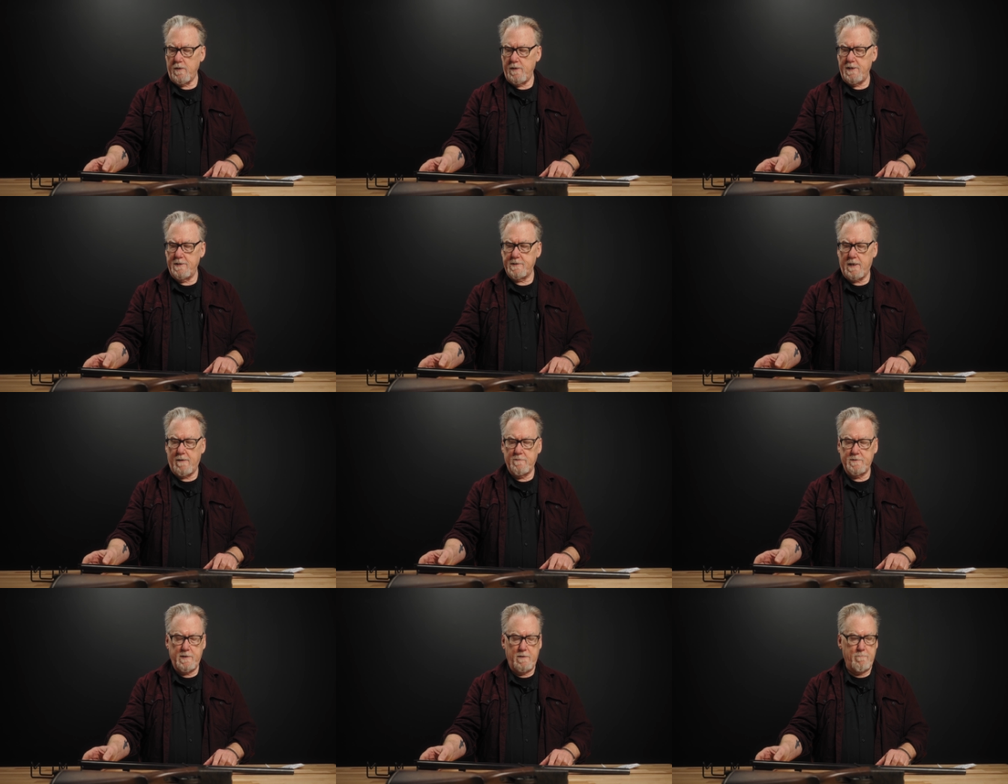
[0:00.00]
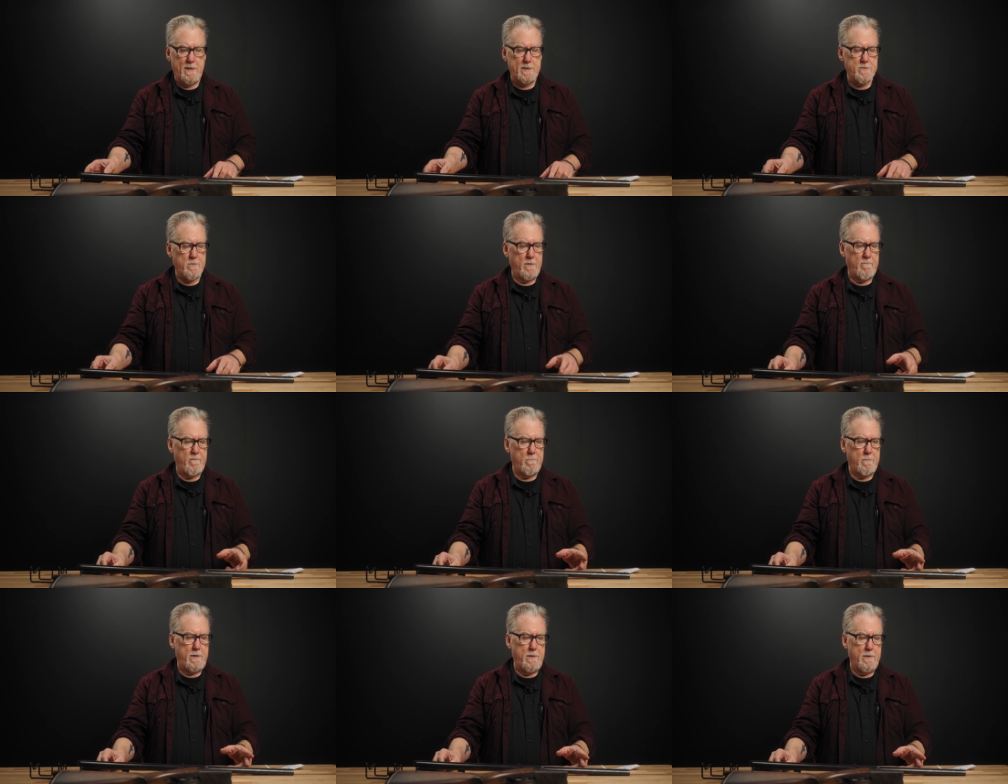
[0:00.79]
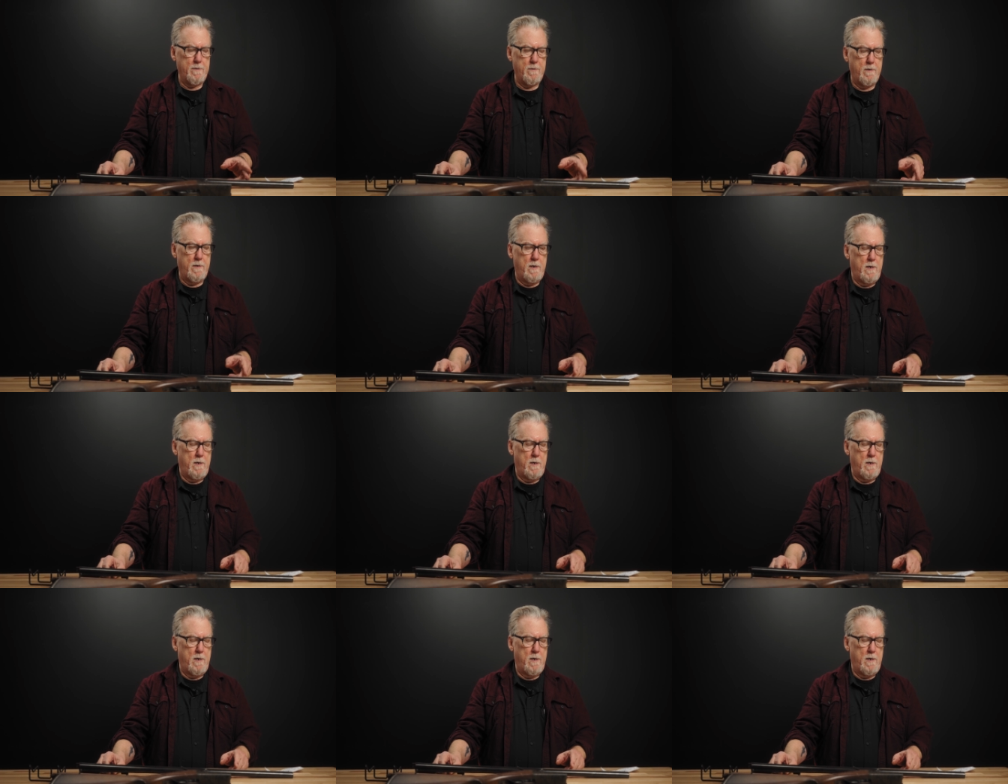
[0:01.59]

is obviously measuring from here.